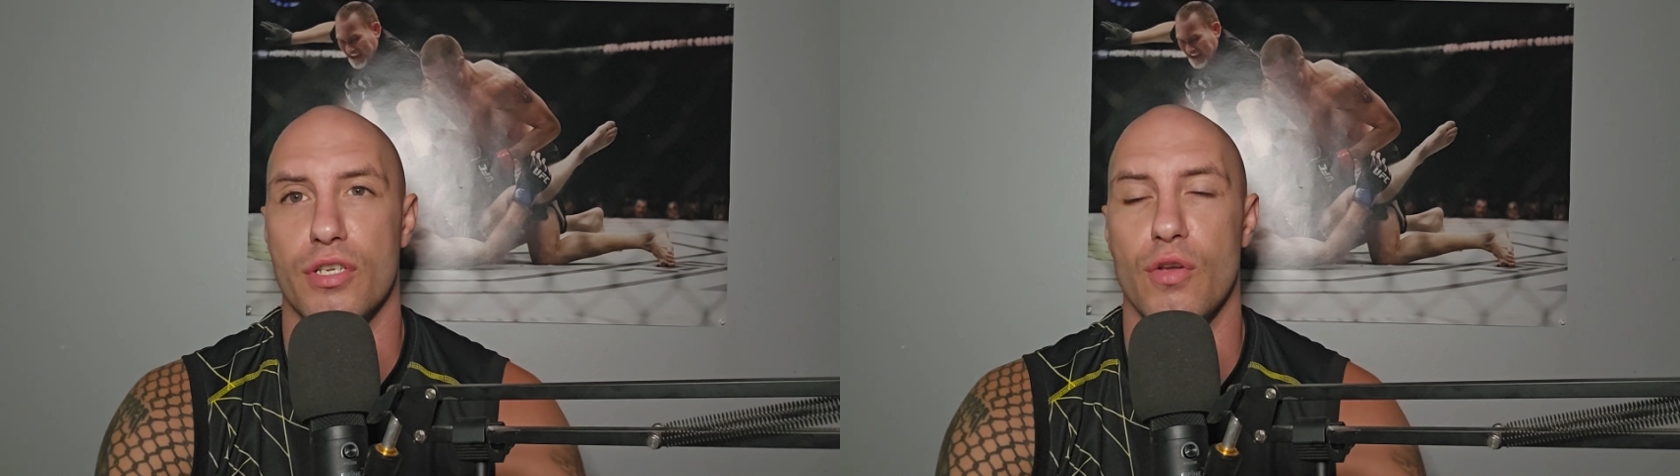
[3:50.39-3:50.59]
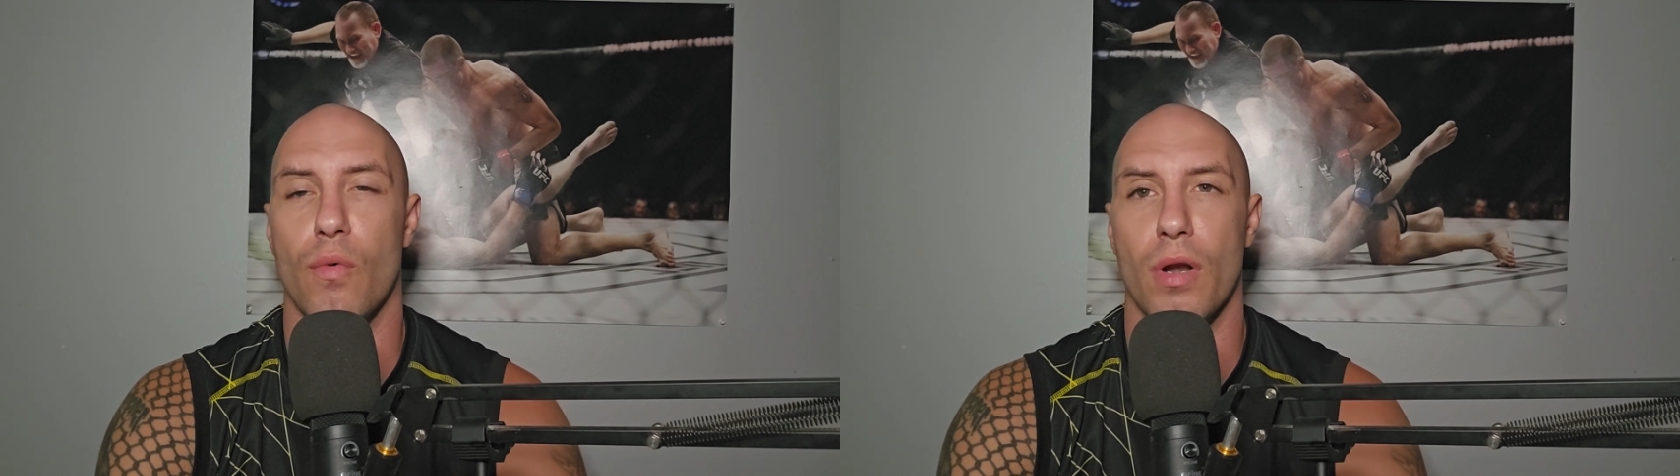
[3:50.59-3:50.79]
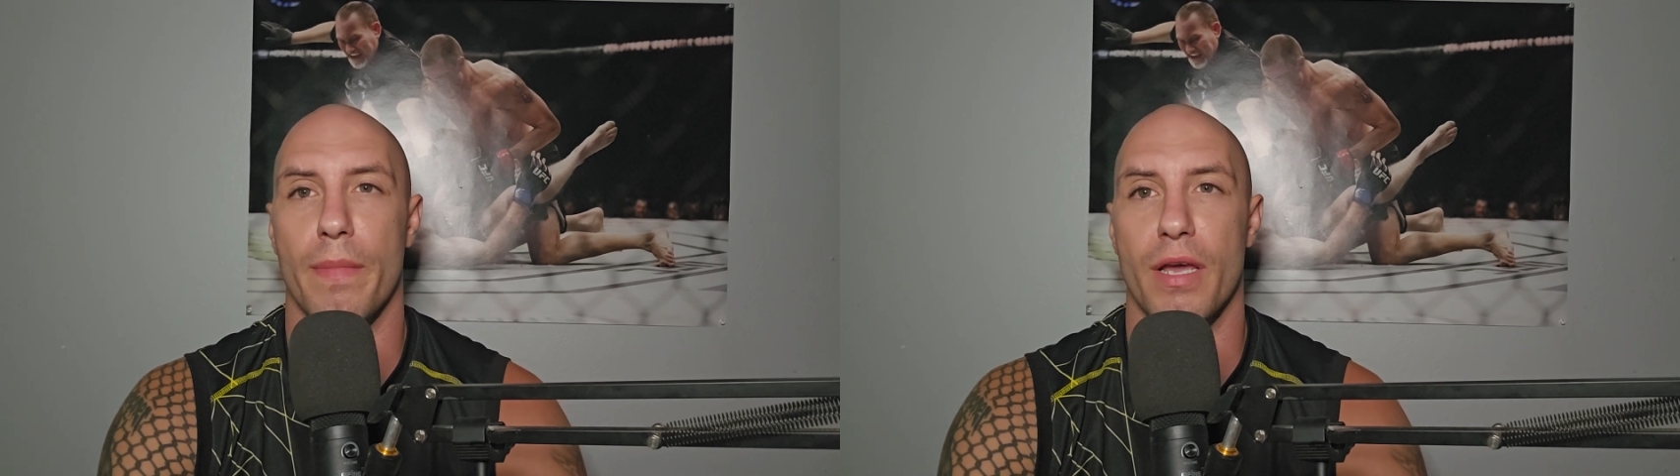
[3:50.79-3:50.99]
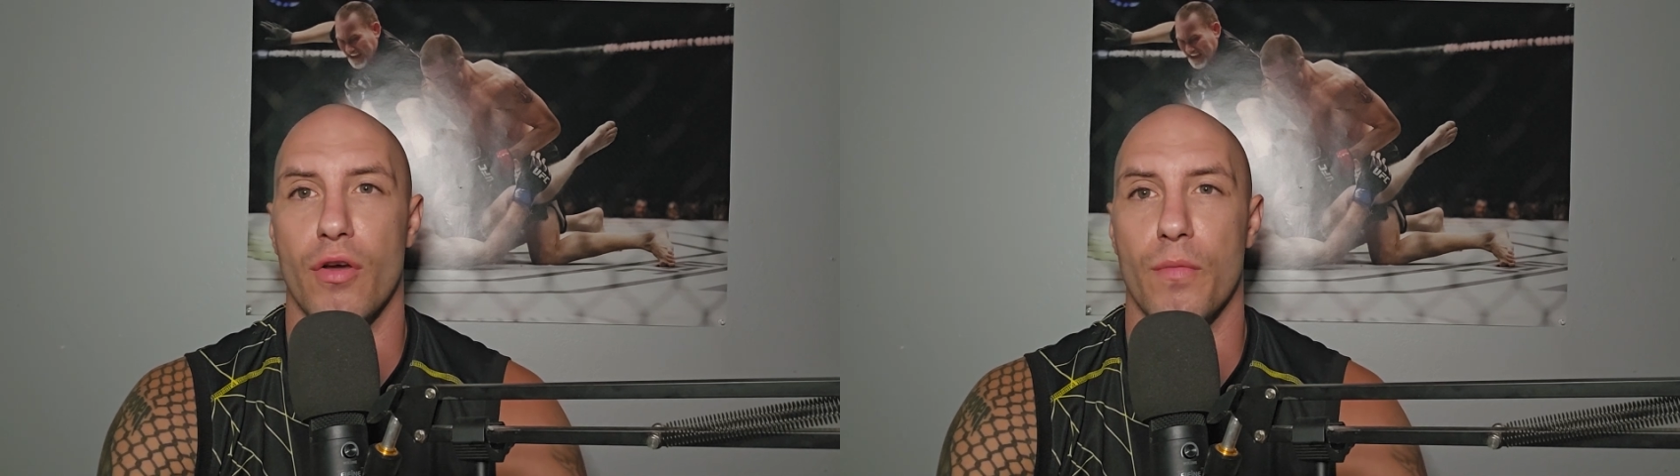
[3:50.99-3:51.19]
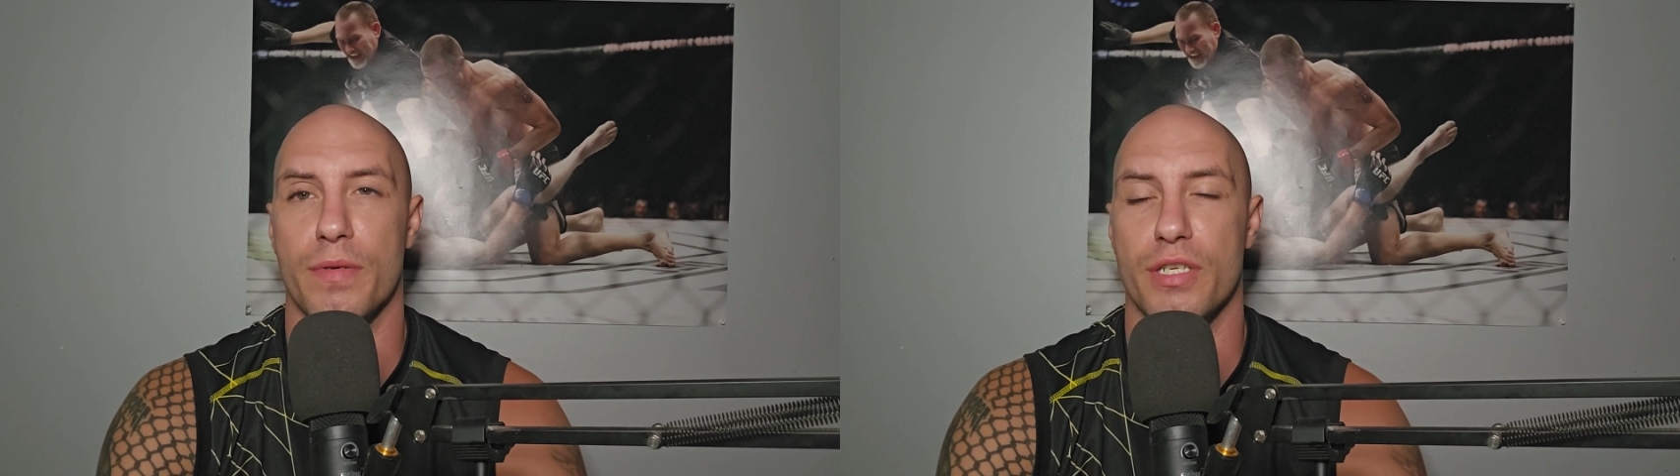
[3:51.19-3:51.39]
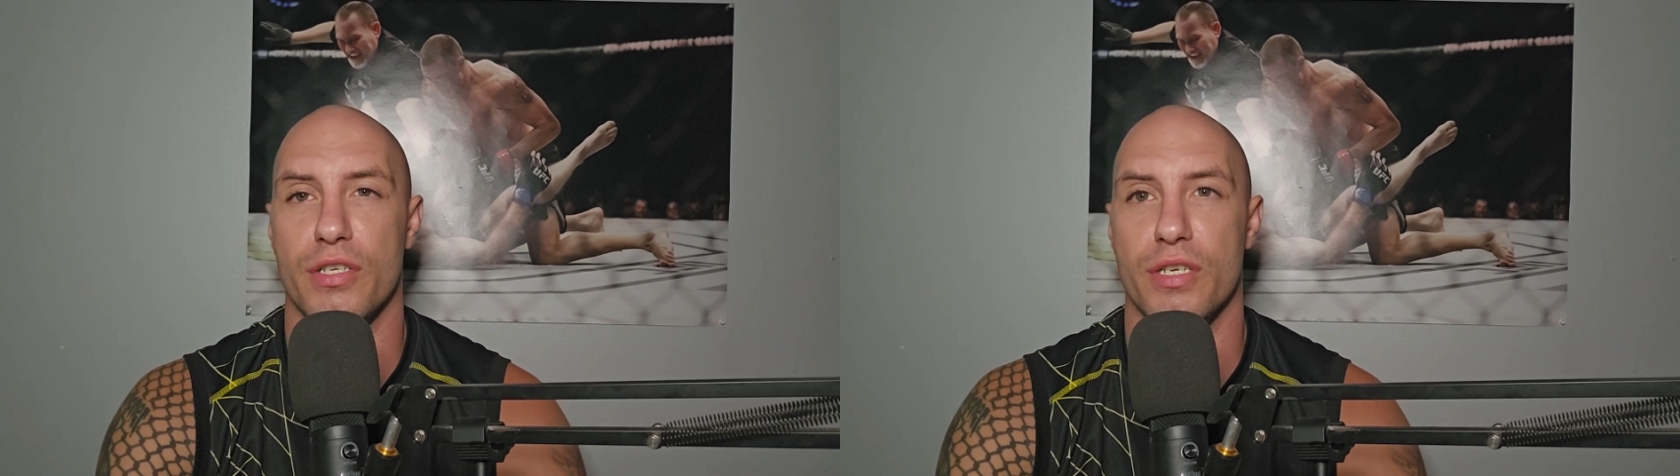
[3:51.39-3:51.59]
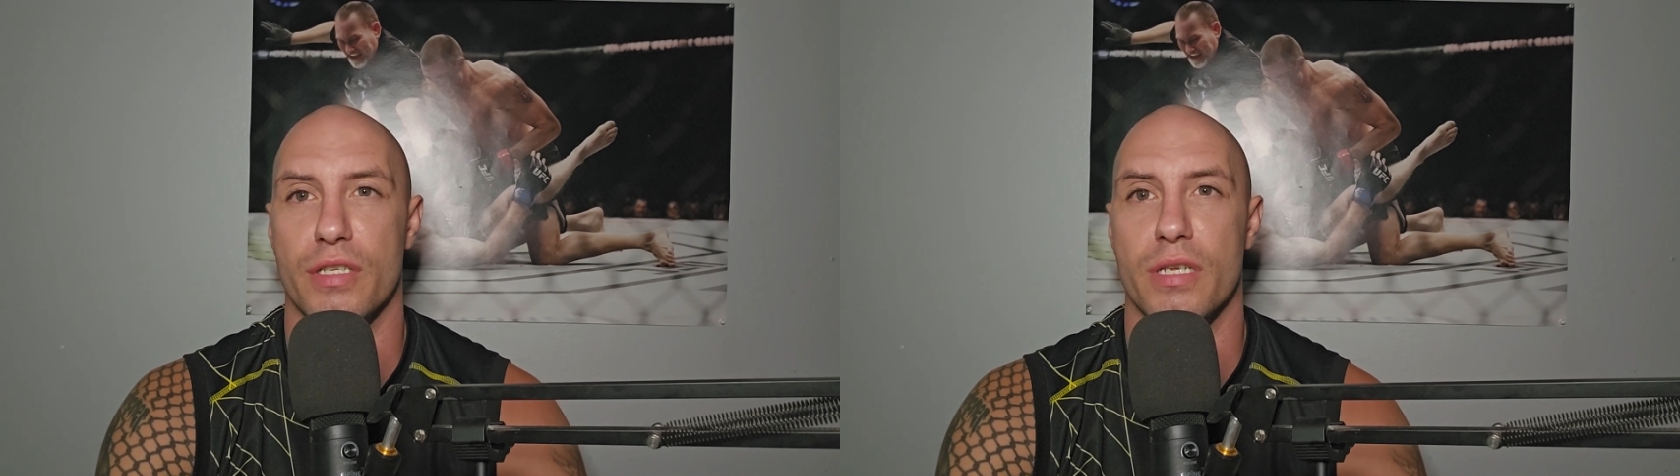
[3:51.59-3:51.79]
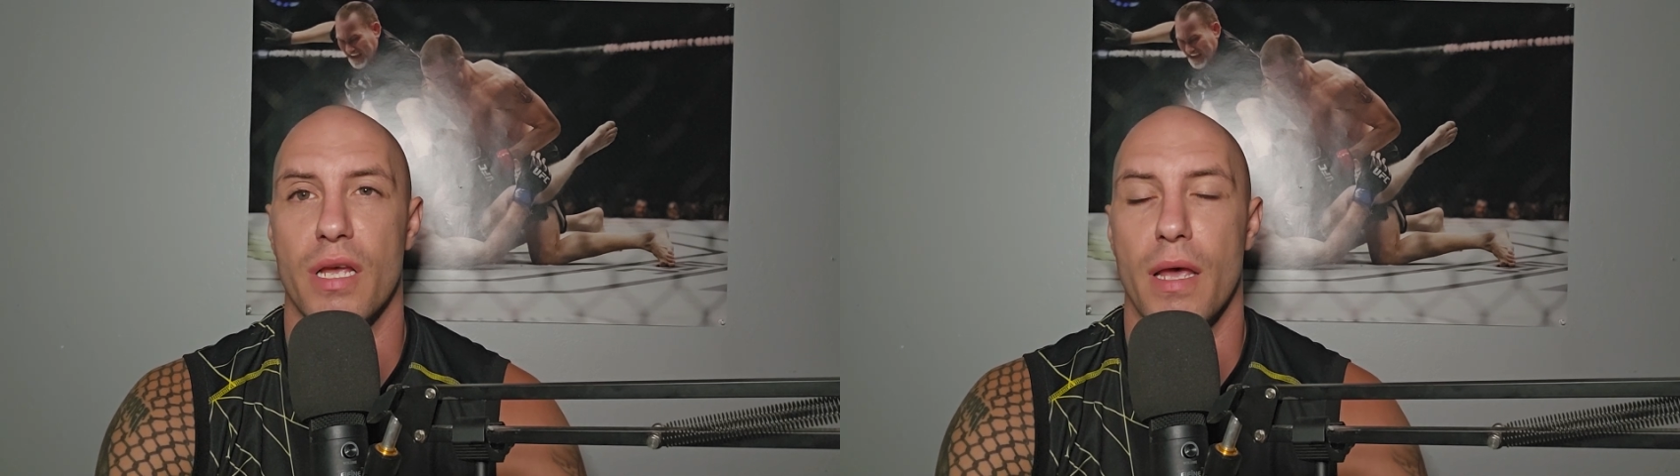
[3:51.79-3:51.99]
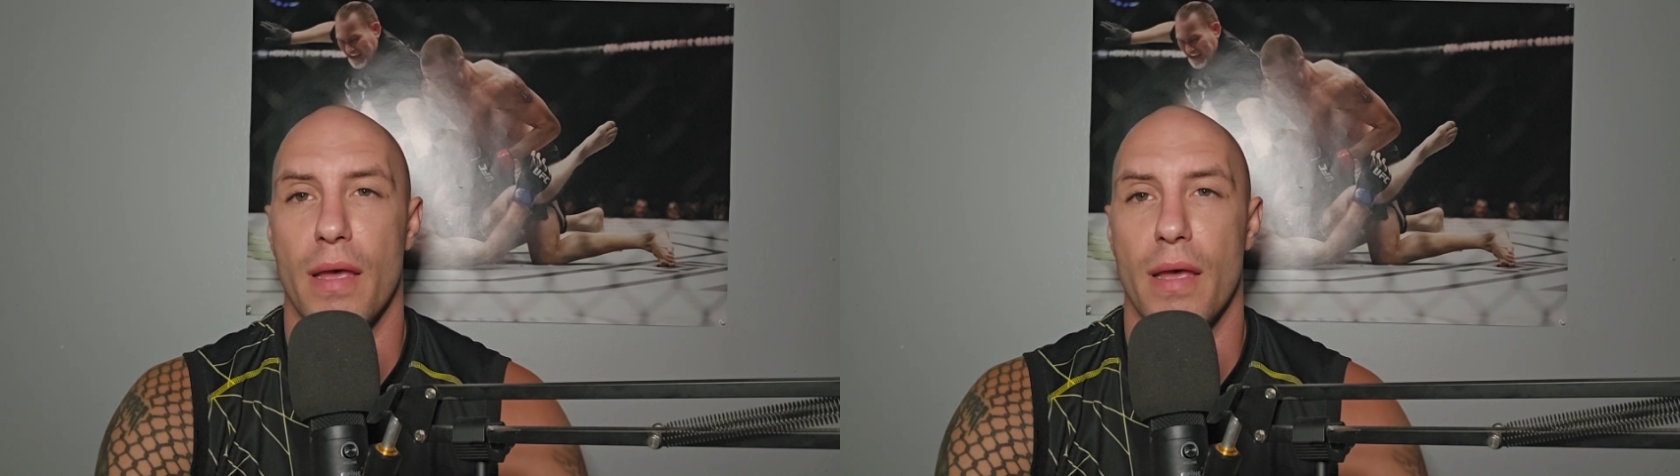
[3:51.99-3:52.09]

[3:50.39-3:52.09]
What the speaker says: You want to be in good positions.